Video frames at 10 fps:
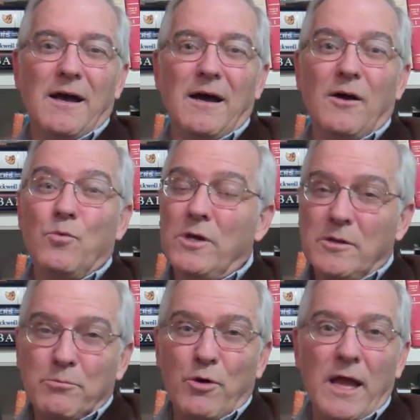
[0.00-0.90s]

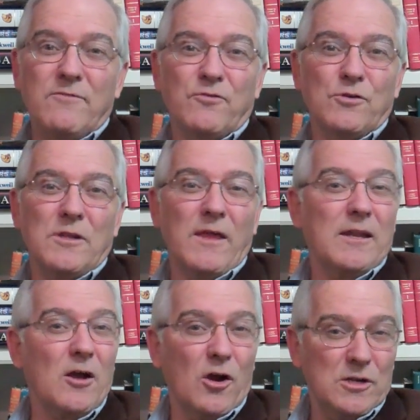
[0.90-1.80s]
William Bradford and
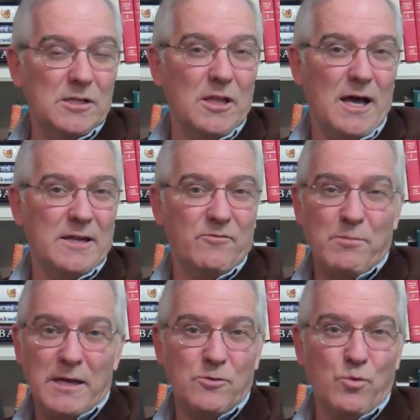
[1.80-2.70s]
that hearty lot of
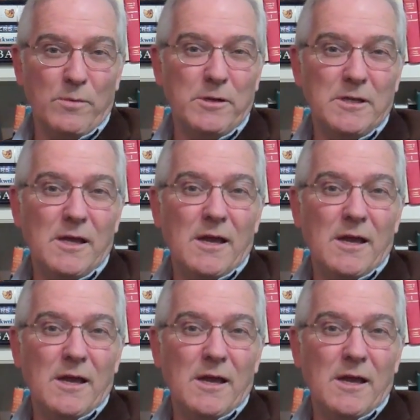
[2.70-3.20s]
men and women